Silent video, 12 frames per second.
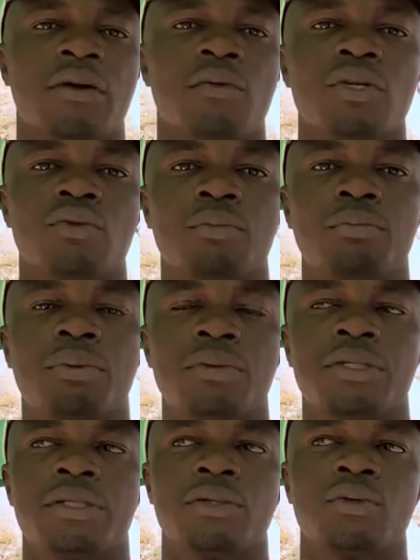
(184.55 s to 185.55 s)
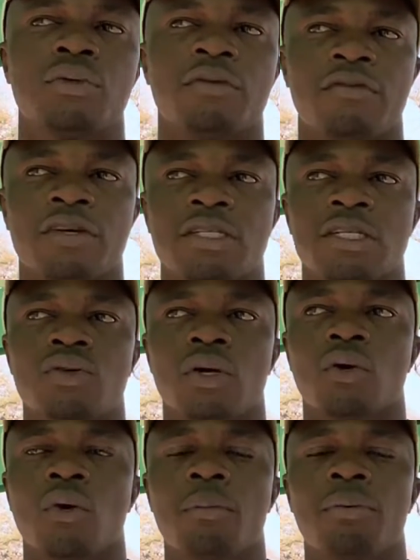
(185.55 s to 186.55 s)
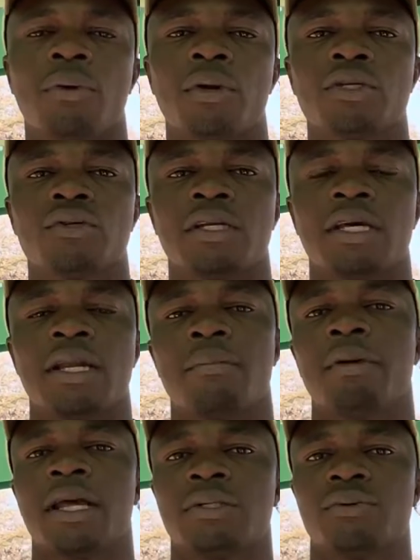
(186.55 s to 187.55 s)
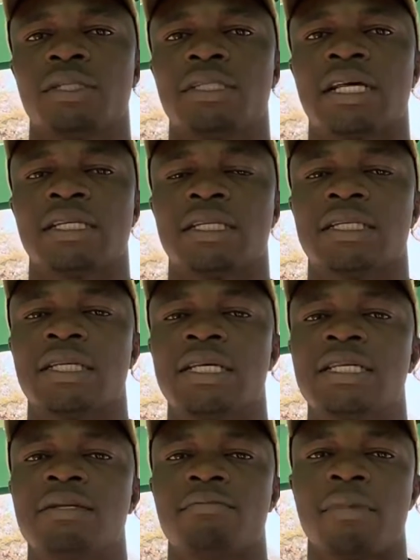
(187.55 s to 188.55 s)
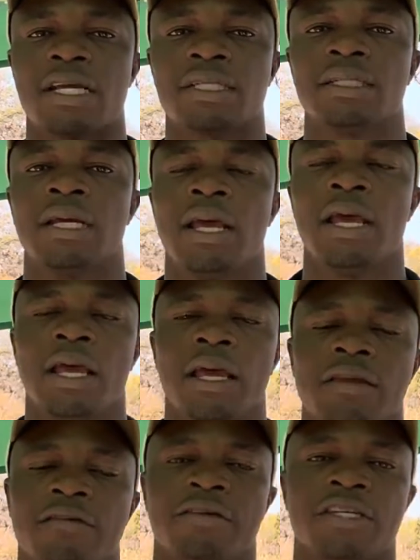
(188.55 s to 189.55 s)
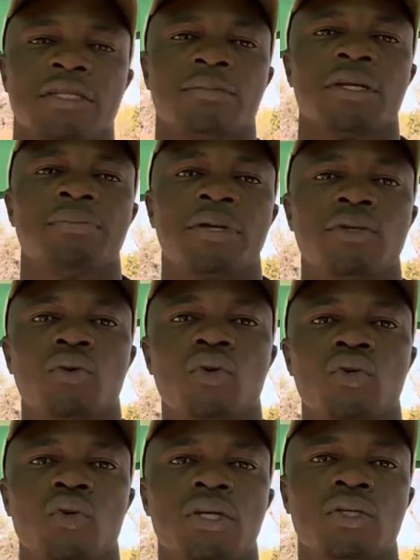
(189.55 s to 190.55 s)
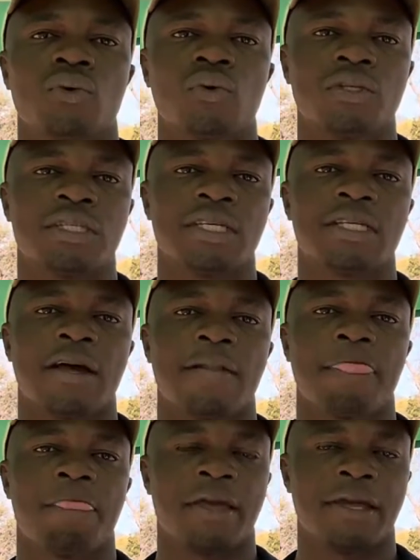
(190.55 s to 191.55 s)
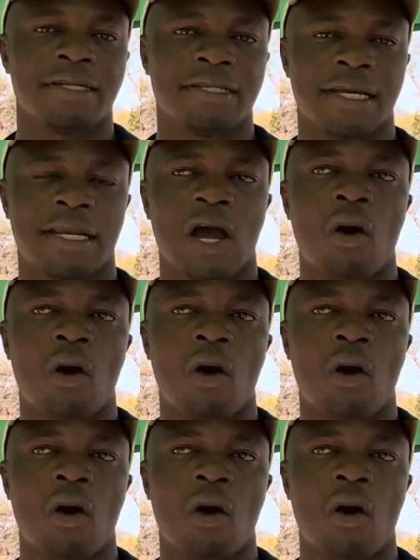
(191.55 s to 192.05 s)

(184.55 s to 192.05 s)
I want to invest into a crop or into an enterprise which doesn't need much investment, but you also need to consider the return.